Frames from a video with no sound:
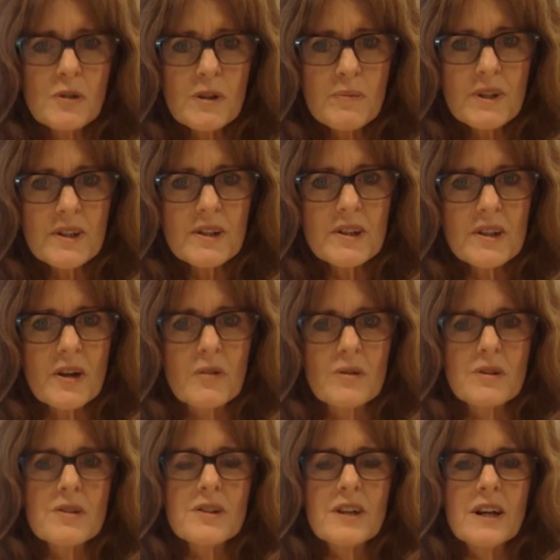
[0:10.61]
of the business
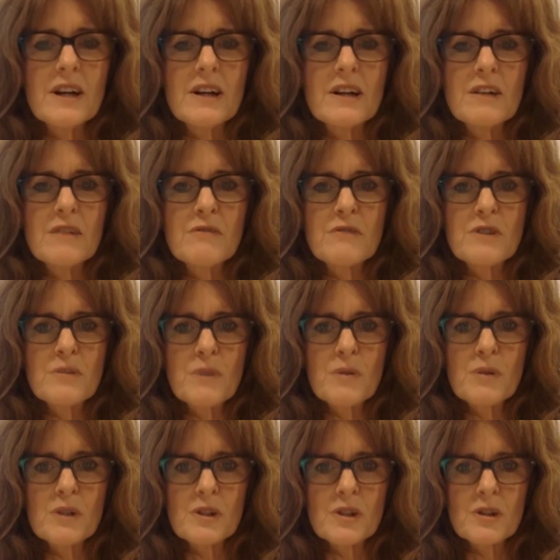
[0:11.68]
owners I've
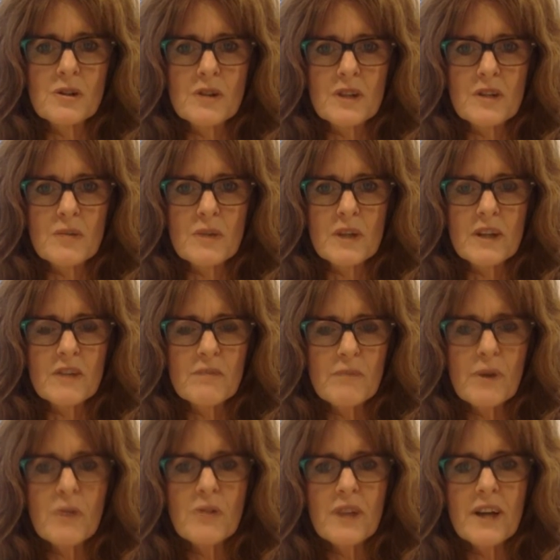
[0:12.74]
spoken to this week have
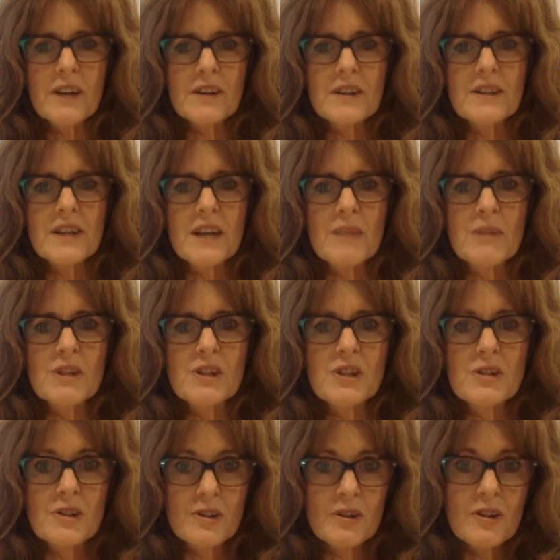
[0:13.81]
both had the same
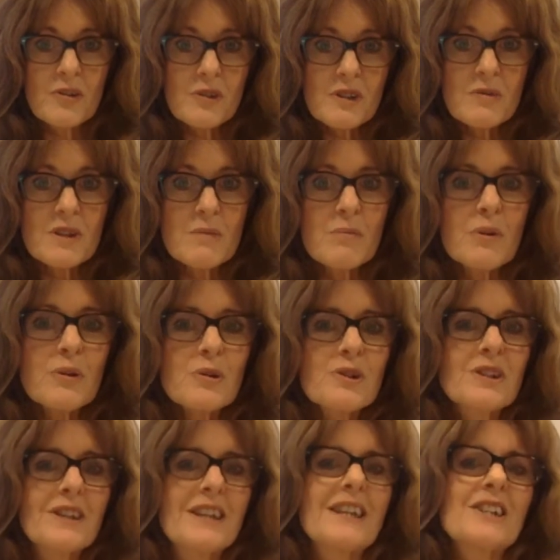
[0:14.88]
issue, so I thought it was
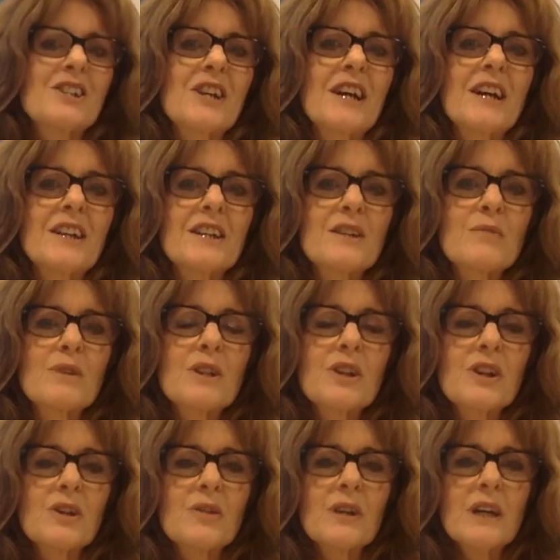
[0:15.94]
important that I share this with
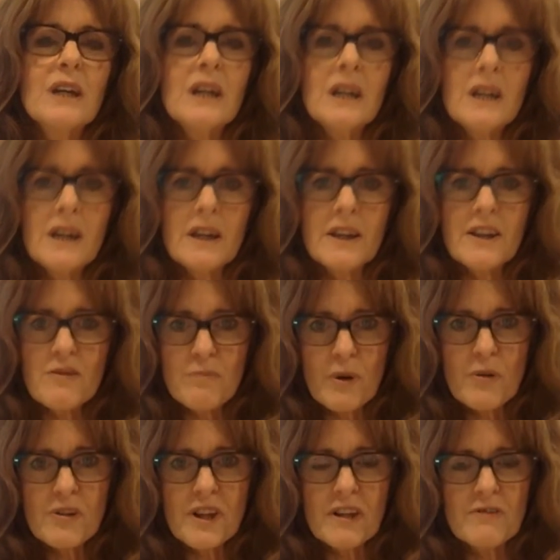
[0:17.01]
you. They've
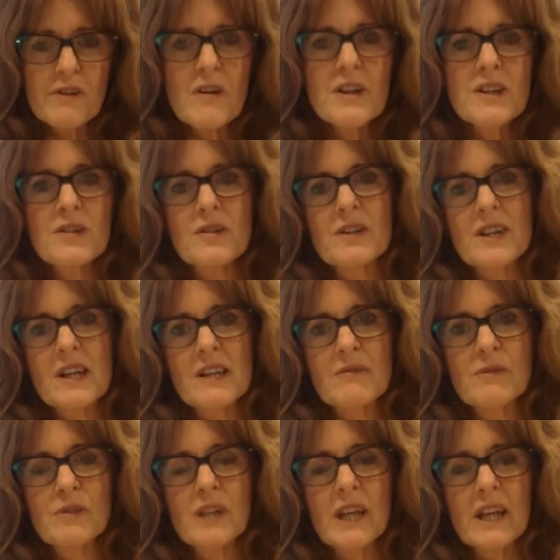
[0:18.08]
both had a very
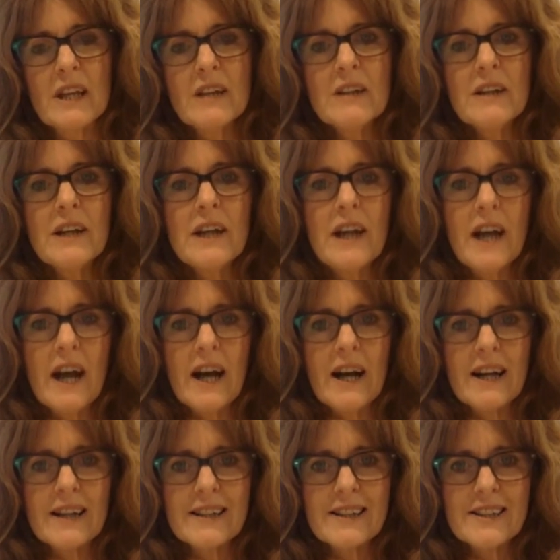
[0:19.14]
successful year
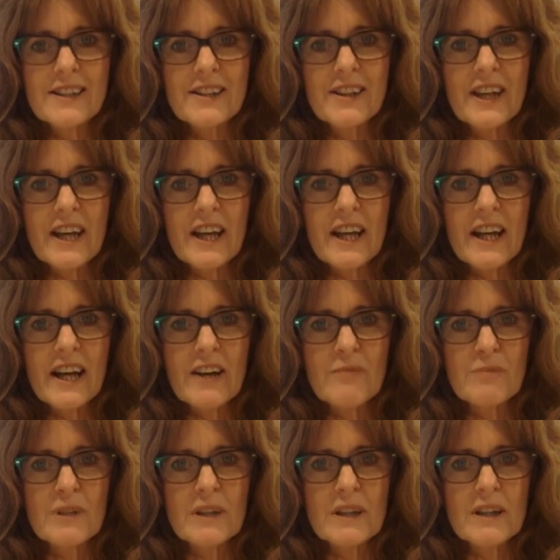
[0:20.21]
and they have
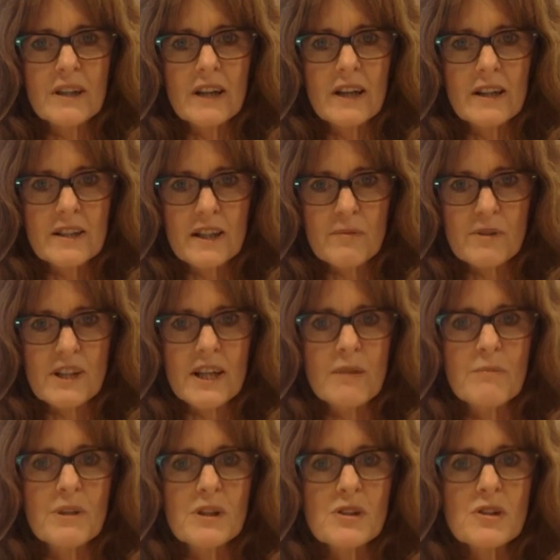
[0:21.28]
been exceptionally
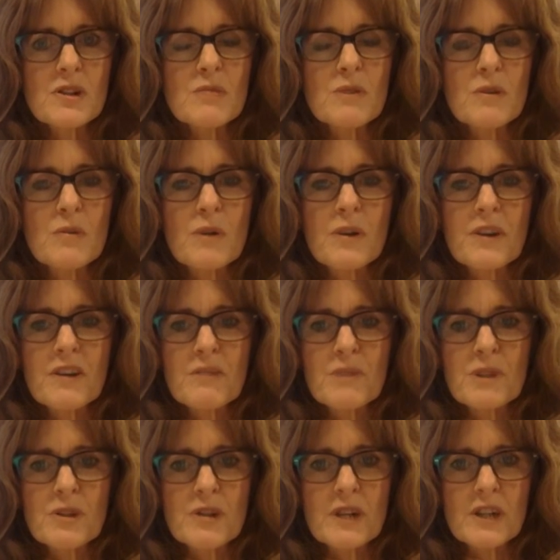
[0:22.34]
ambitious with what they've
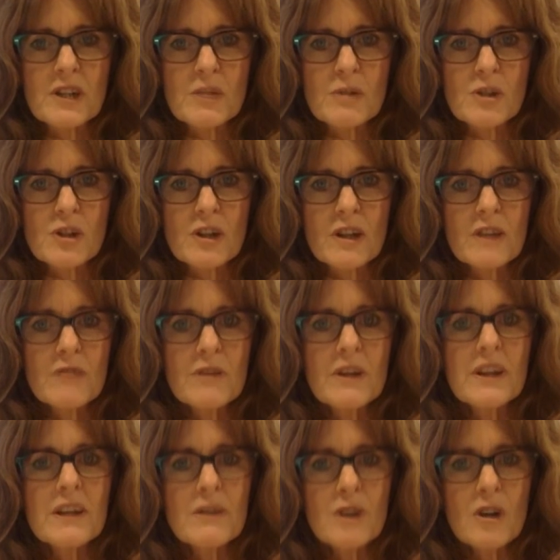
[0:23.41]
been trying to achieve,
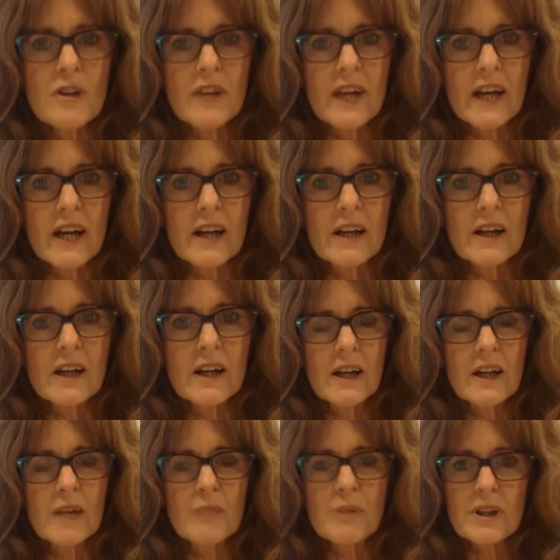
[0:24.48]
and they've got there.
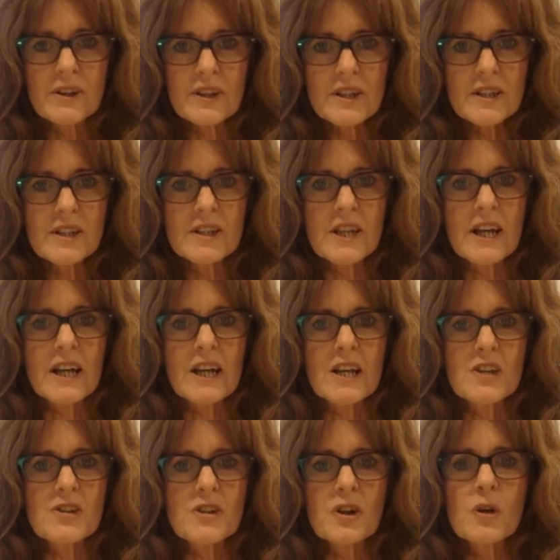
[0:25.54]
But at this
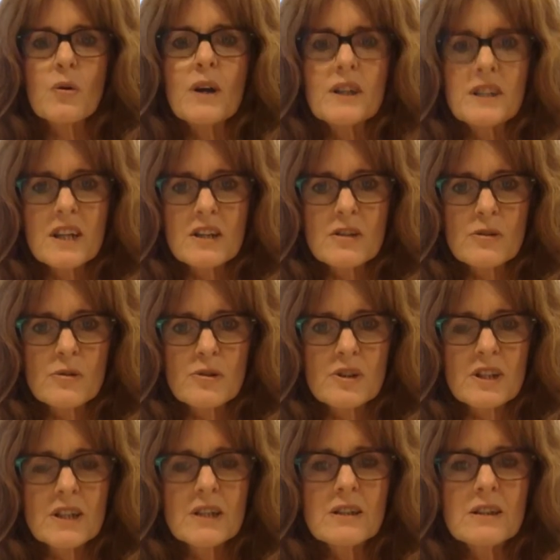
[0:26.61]
stage they're quite
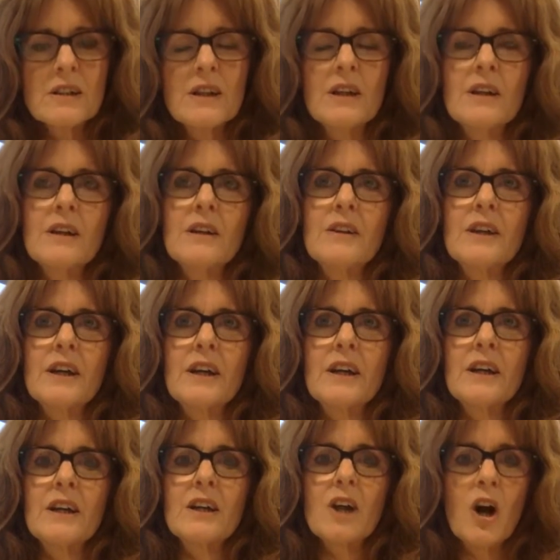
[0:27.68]
exhausted.
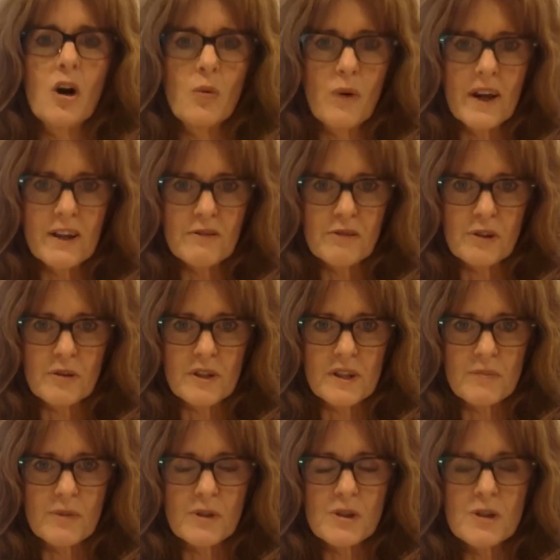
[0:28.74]
They can't wait for
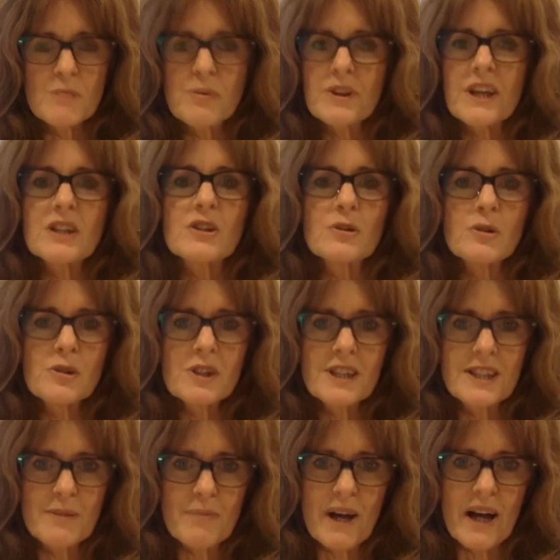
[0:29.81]
Christmas, but they're
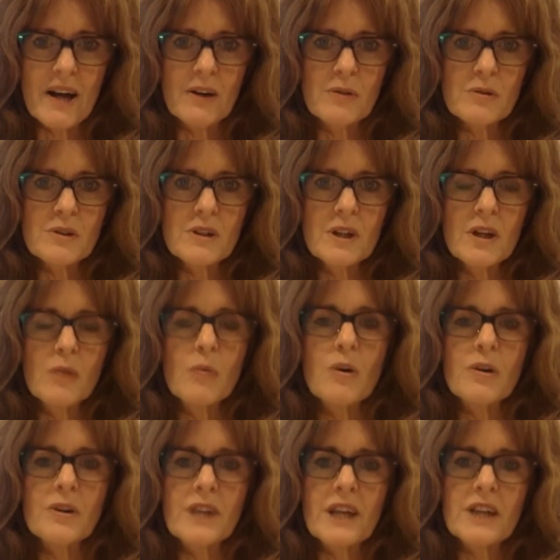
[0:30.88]
daunted about
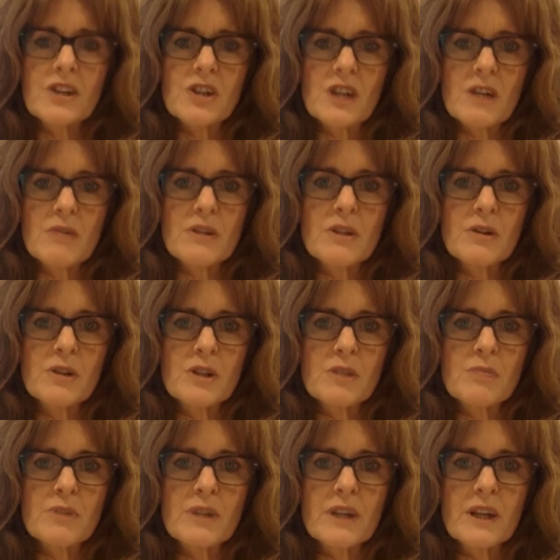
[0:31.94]
what next year is going to
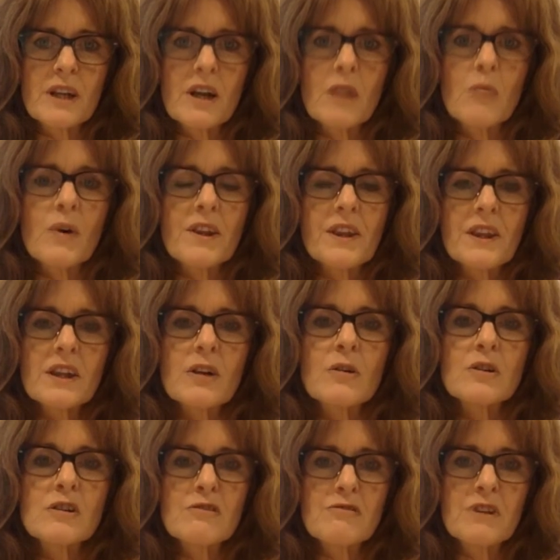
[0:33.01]
bring and whether they're going
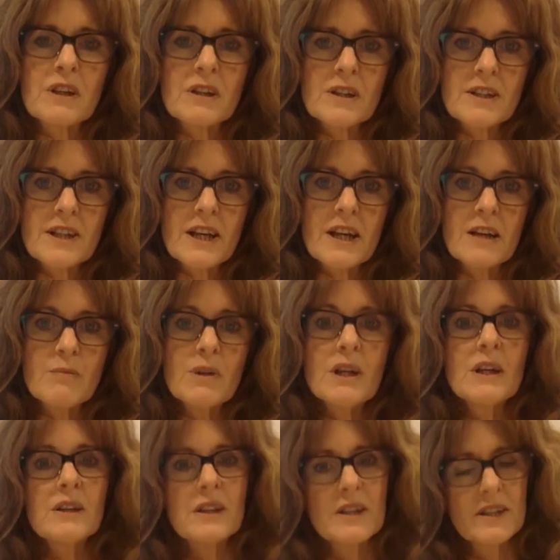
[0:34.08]
to feel the same
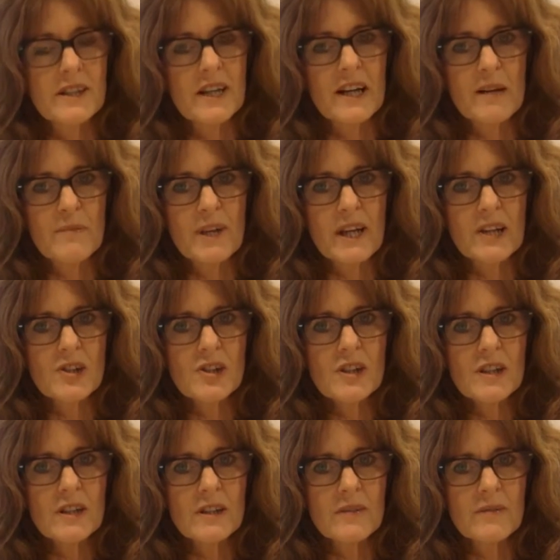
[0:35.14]
this time next
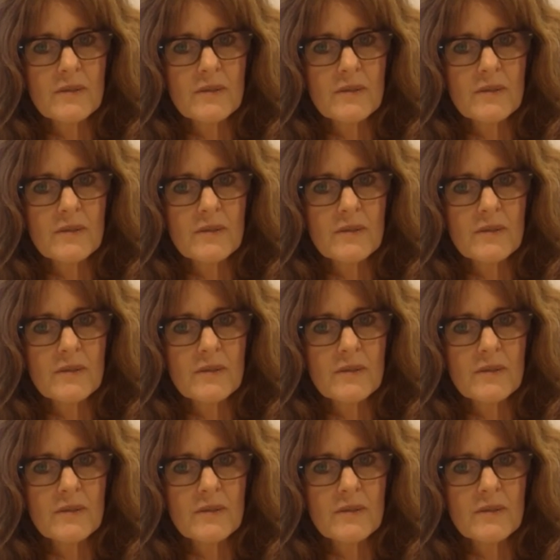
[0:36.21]
year.